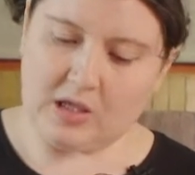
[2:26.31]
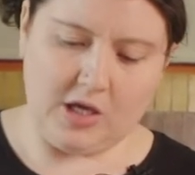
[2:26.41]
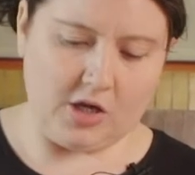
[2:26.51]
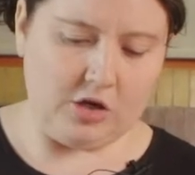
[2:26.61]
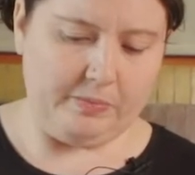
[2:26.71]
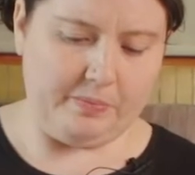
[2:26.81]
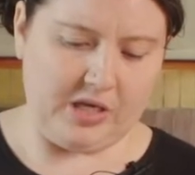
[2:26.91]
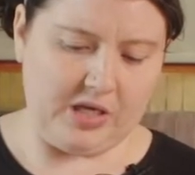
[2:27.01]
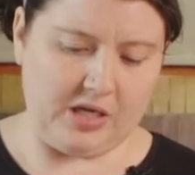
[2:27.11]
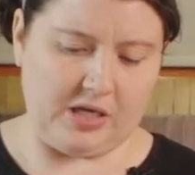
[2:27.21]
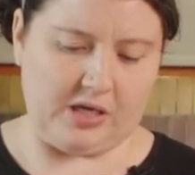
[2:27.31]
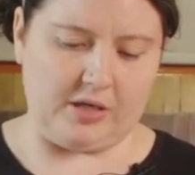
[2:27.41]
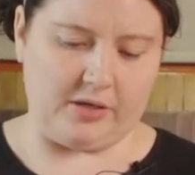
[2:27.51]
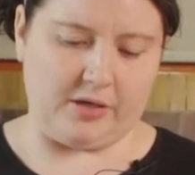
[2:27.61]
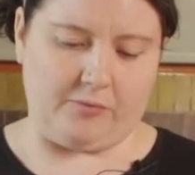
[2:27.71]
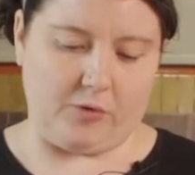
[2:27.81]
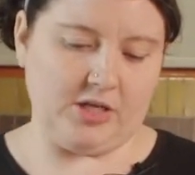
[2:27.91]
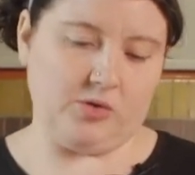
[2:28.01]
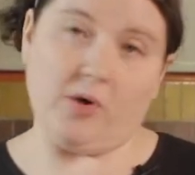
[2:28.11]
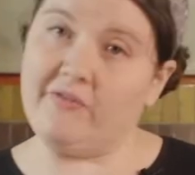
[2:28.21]
It could be
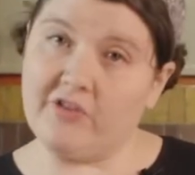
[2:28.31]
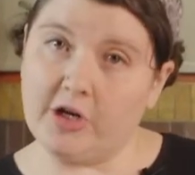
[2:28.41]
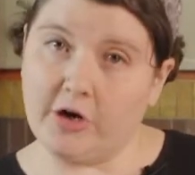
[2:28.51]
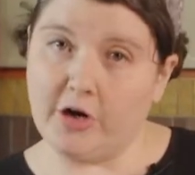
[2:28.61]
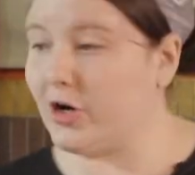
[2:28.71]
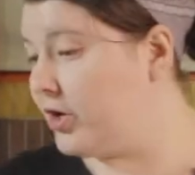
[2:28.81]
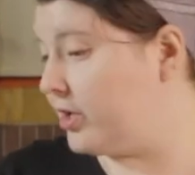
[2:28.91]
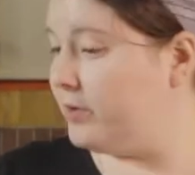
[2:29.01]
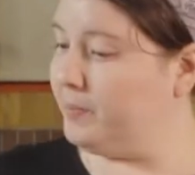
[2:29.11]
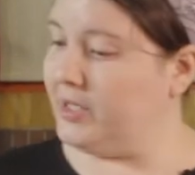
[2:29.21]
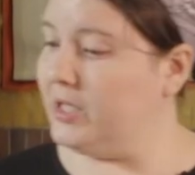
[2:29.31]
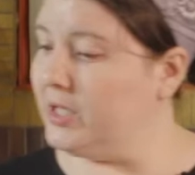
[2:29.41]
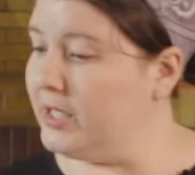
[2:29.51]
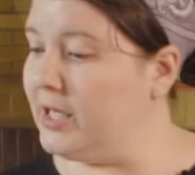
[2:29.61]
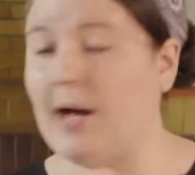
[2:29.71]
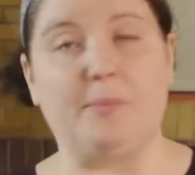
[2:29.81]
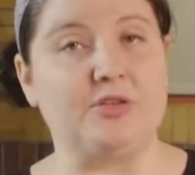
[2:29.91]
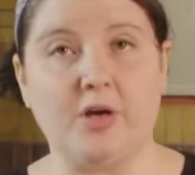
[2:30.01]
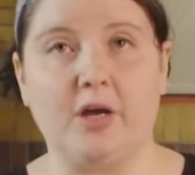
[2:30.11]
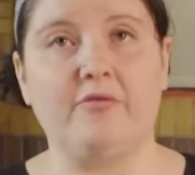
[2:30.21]
rice wine vinegar, it could be apple
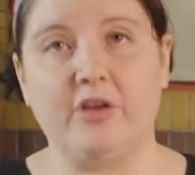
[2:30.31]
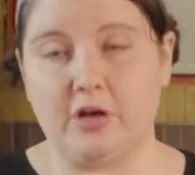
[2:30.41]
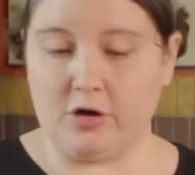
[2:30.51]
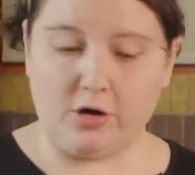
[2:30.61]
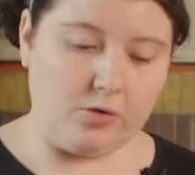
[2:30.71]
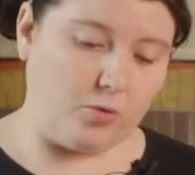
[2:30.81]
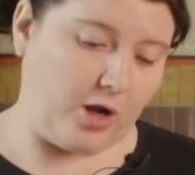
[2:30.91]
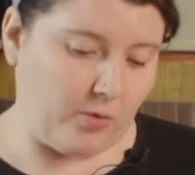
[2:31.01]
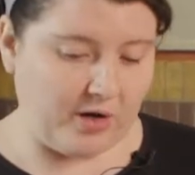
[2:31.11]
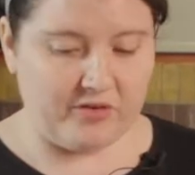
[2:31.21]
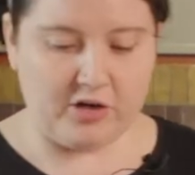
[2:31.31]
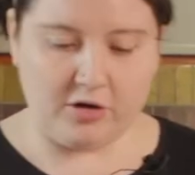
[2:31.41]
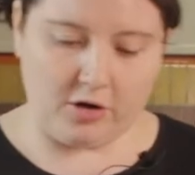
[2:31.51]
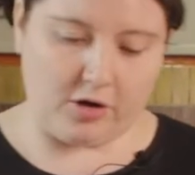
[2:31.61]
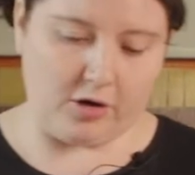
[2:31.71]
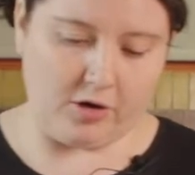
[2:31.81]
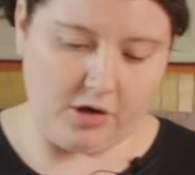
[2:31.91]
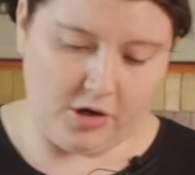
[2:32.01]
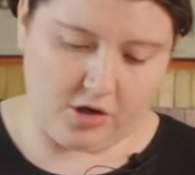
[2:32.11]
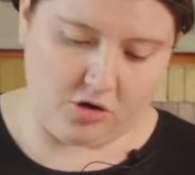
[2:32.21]
cider vinegar, white wine vinegar,
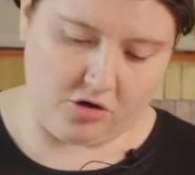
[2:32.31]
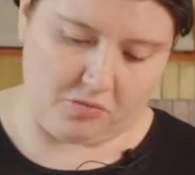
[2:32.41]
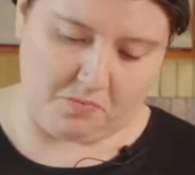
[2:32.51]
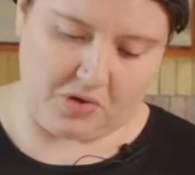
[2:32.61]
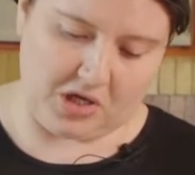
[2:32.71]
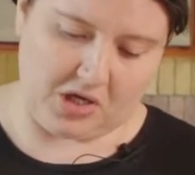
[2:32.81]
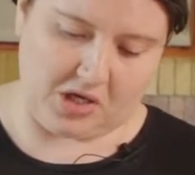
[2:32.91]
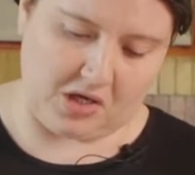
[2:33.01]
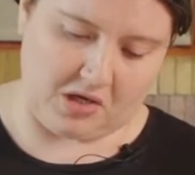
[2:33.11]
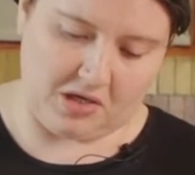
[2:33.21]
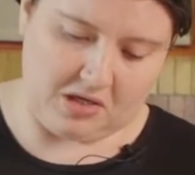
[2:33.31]
could be,